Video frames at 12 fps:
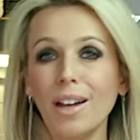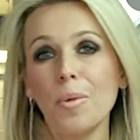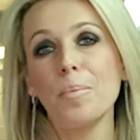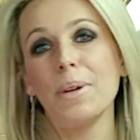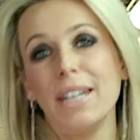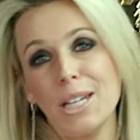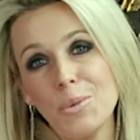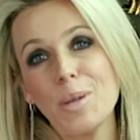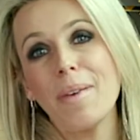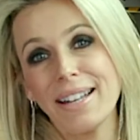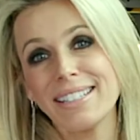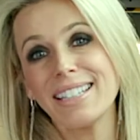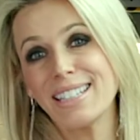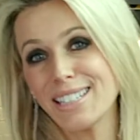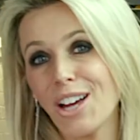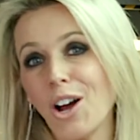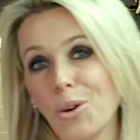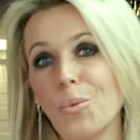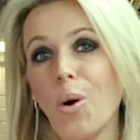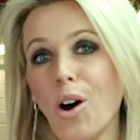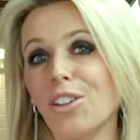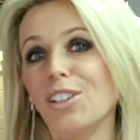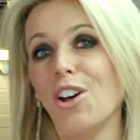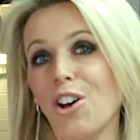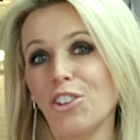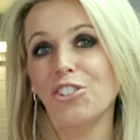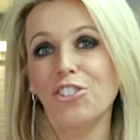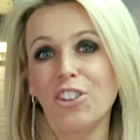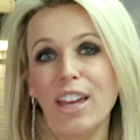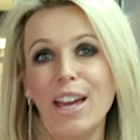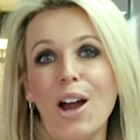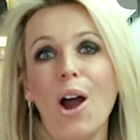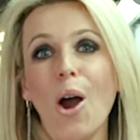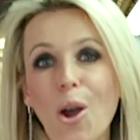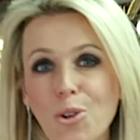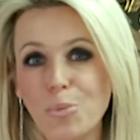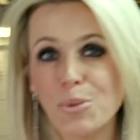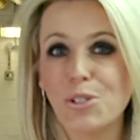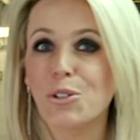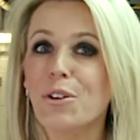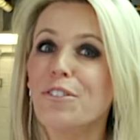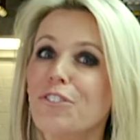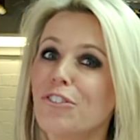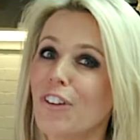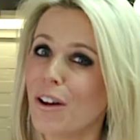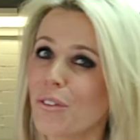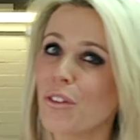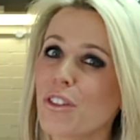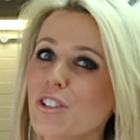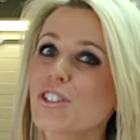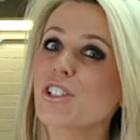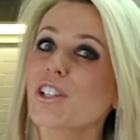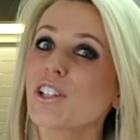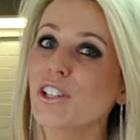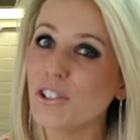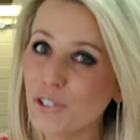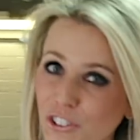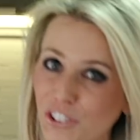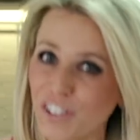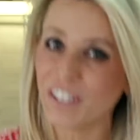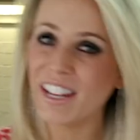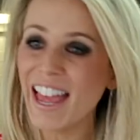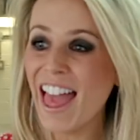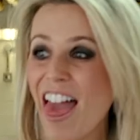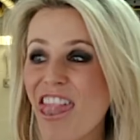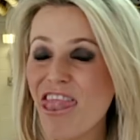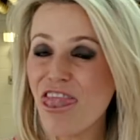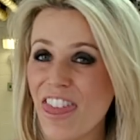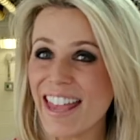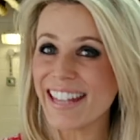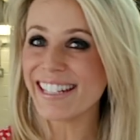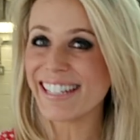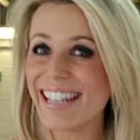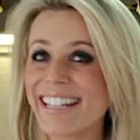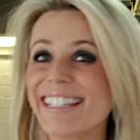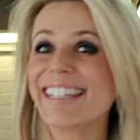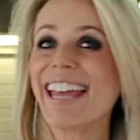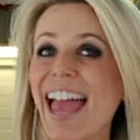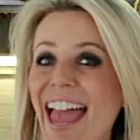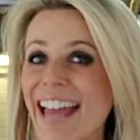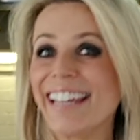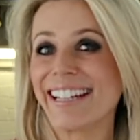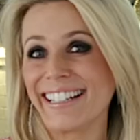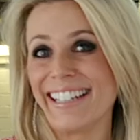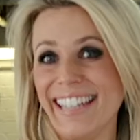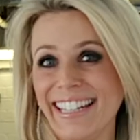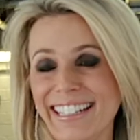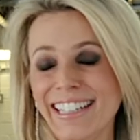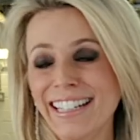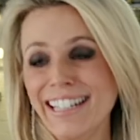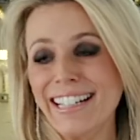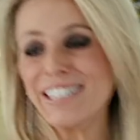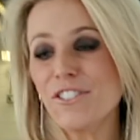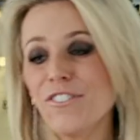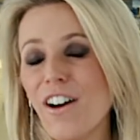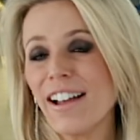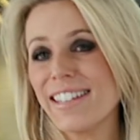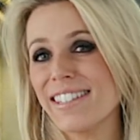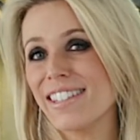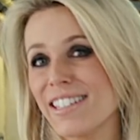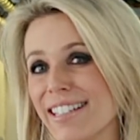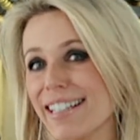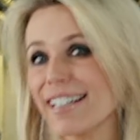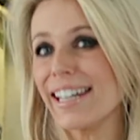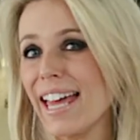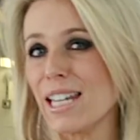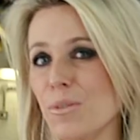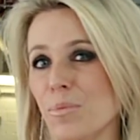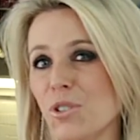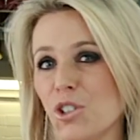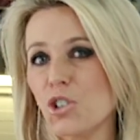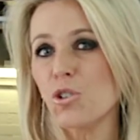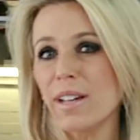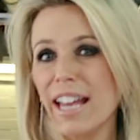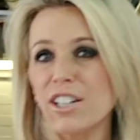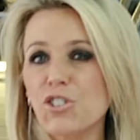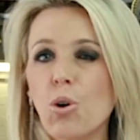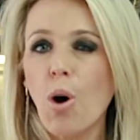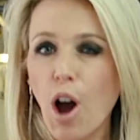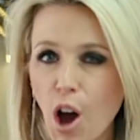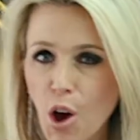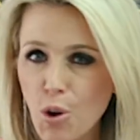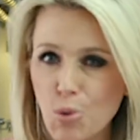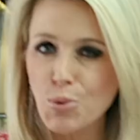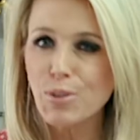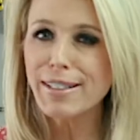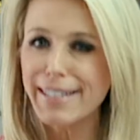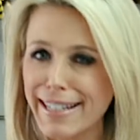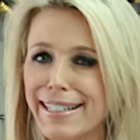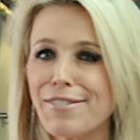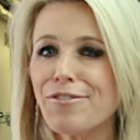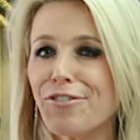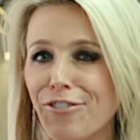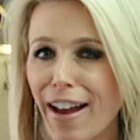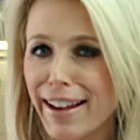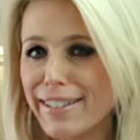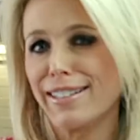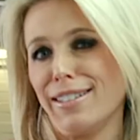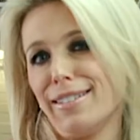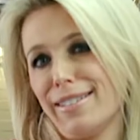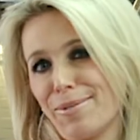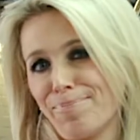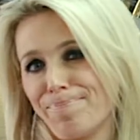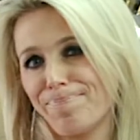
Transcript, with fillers: company we met in Taiwan last year hopes to have found the solution this is the Eliclean, a device that's claimed to create your own disinfectant.